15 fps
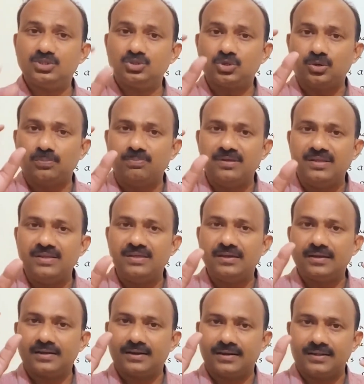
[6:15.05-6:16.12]
should
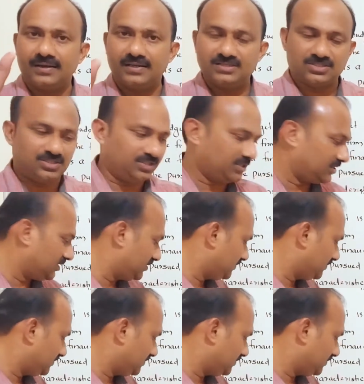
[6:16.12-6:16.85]
be realistic.